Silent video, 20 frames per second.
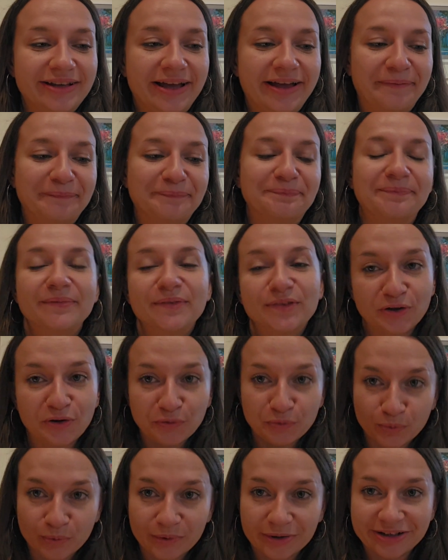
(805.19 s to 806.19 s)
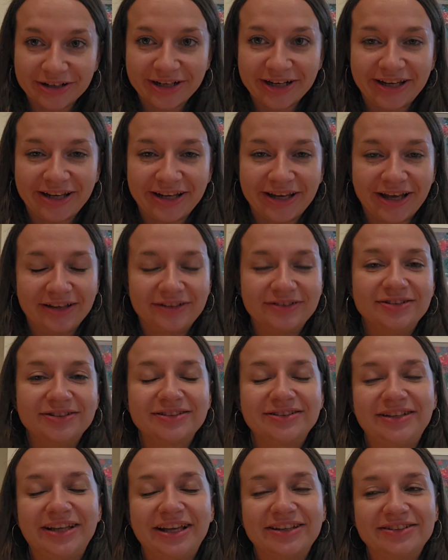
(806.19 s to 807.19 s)
don't worry, and
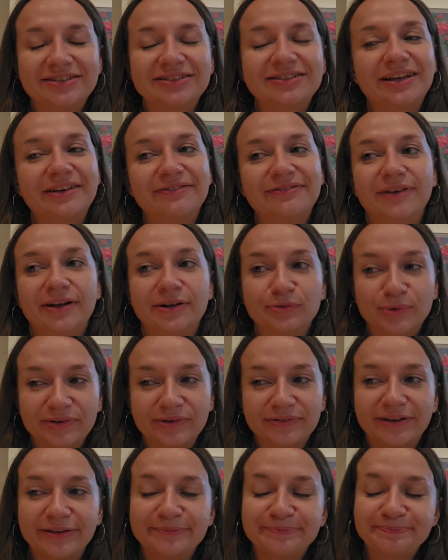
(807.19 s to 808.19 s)
just have fun with it.